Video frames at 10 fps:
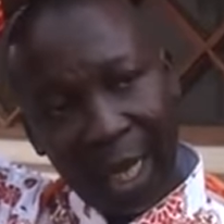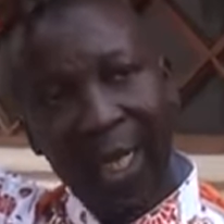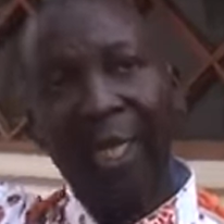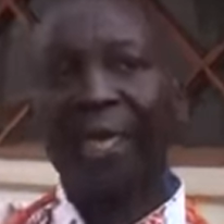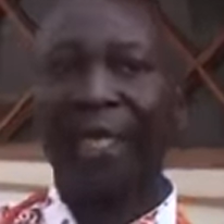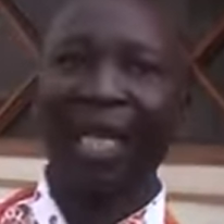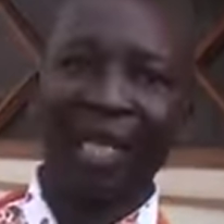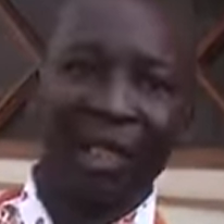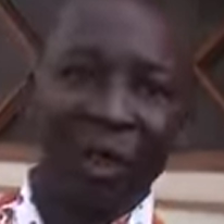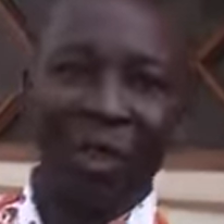Yeah,
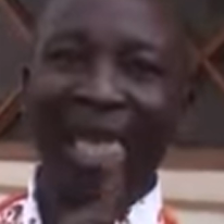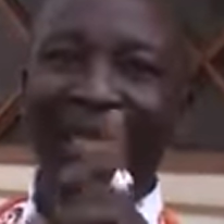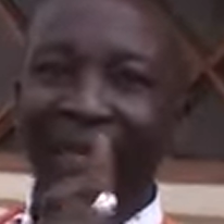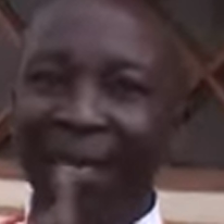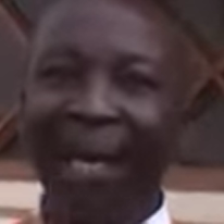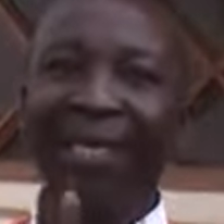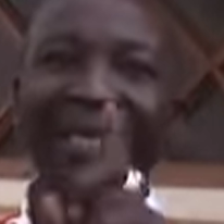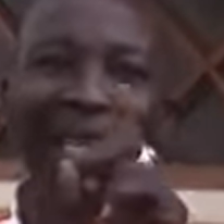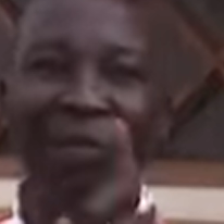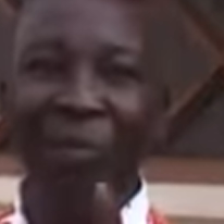that shows that she has
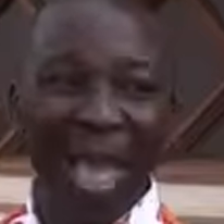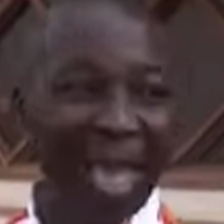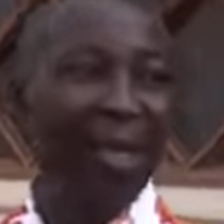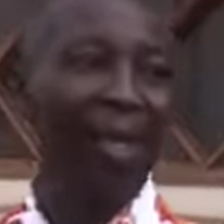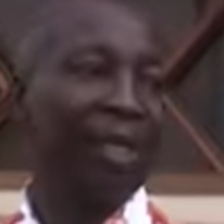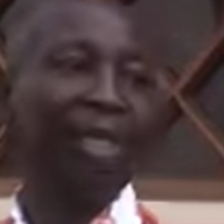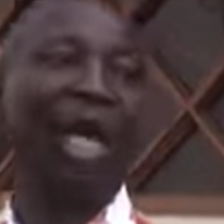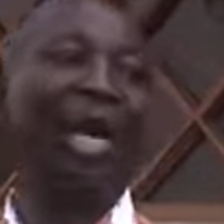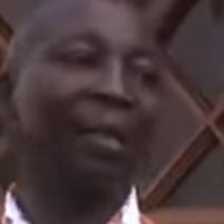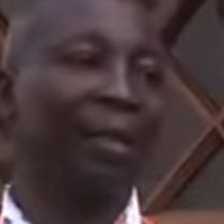a male
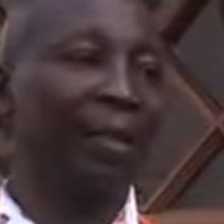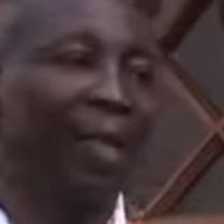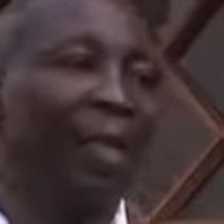child.